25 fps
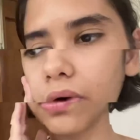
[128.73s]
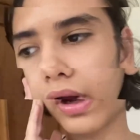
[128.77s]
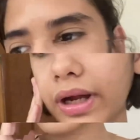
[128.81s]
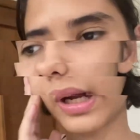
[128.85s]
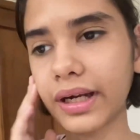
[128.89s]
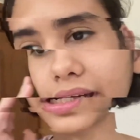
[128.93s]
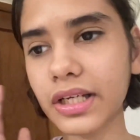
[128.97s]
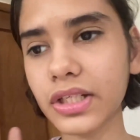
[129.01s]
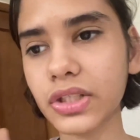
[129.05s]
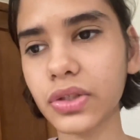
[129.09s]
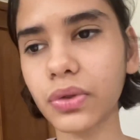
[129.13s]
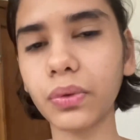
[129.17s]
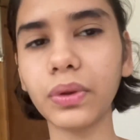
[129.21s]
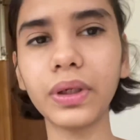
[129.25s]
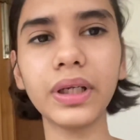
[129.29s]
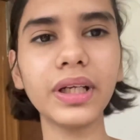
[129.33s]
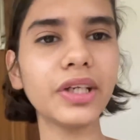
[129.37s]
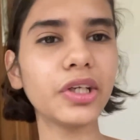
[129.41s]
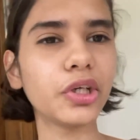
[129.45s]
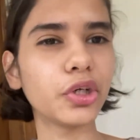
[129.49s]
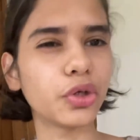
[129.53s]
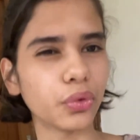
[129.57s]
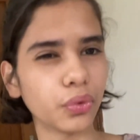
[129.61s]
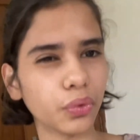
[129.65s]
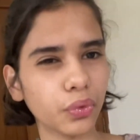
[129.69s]
It is only
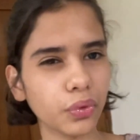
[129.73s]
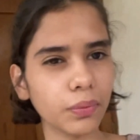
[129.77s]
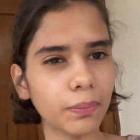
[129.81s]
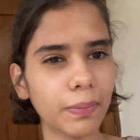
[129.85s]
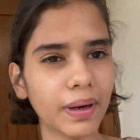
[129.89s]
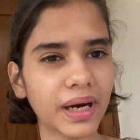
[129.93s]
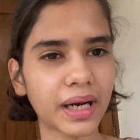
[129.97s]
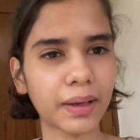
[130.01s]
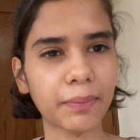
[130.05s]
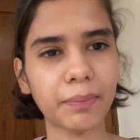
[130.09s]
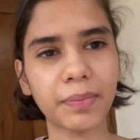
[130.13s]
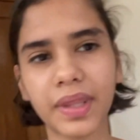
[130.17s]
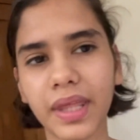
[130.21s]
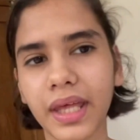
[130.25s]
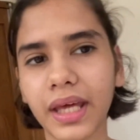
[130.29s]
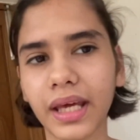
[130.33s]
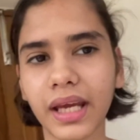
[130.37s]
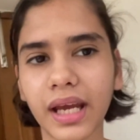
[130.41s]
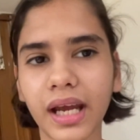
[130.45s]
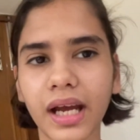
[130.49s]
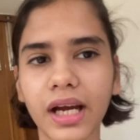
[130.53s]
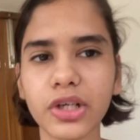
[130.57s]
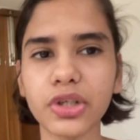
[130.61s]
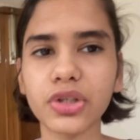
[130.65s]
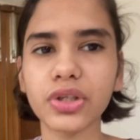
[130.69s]
2, but I'm
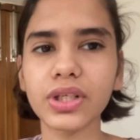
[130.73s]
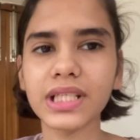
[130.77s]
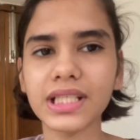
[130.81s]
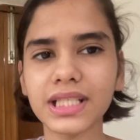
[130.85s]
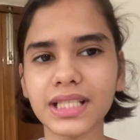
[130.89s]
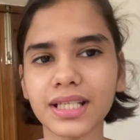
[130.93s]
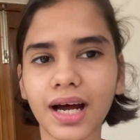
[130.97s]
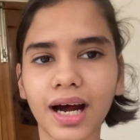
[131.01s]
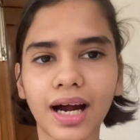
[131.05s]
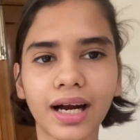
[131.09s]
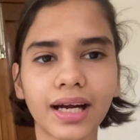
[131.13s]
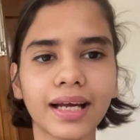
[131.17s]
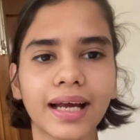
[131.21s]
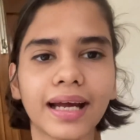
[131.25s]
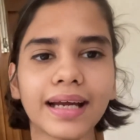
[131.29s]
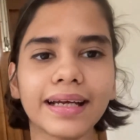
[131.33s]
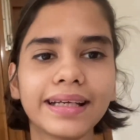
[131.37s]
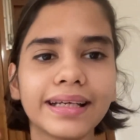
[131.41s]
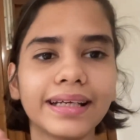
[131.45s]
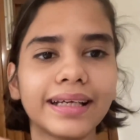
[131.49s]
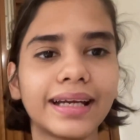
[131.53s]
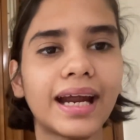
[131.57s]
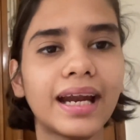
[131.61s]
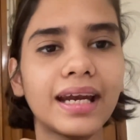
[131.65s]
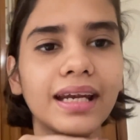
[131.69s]
thinking I should start
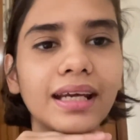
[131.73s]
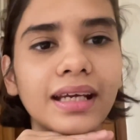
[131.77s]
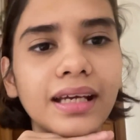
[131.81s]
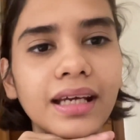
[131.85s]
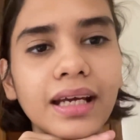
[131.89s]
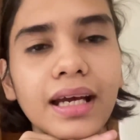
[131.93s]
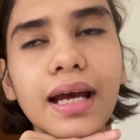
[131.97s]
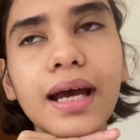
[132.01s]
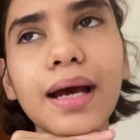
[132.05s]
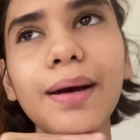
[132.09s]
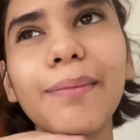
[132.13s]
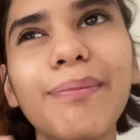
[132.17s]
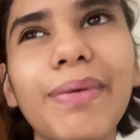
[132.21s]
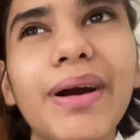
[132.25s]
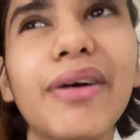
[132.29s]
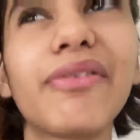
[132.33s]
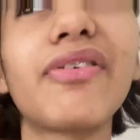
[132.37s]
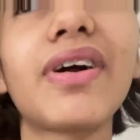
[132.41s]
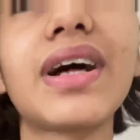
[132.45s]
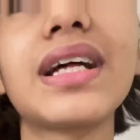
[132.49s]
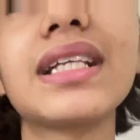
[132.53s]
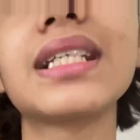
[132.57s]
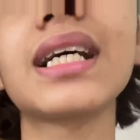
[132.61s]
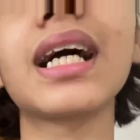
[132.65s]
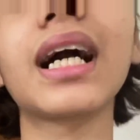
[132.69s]
getting ready. My
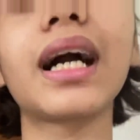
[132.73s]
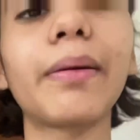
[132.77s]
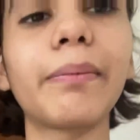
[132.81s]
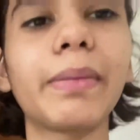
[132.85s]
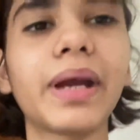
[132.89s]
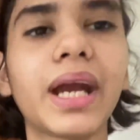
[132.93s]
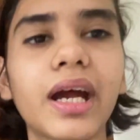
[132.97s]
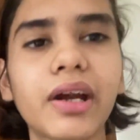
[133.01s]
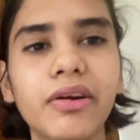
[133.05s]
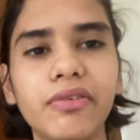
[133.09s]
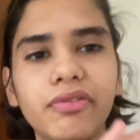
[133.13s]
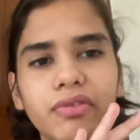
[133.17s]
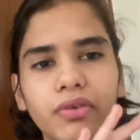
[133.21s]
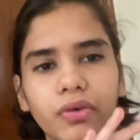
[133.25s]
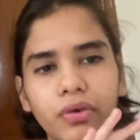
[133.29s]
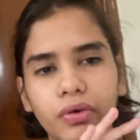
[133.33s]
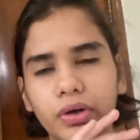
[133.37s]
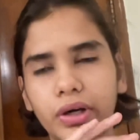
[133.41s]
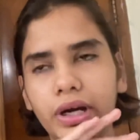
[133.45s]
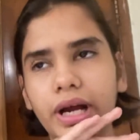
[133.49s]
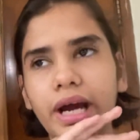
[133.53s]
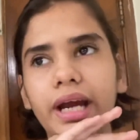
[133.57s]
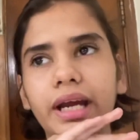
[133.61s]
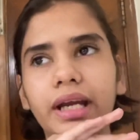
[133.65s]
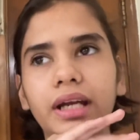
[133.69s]
friends are coming at 4,
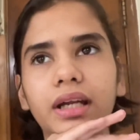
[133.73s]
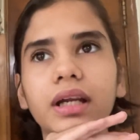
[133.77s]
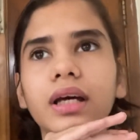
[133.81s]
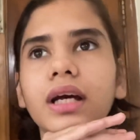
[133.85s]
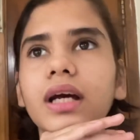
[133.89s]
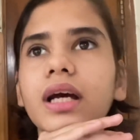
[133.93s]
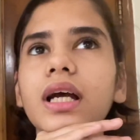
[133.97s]
right?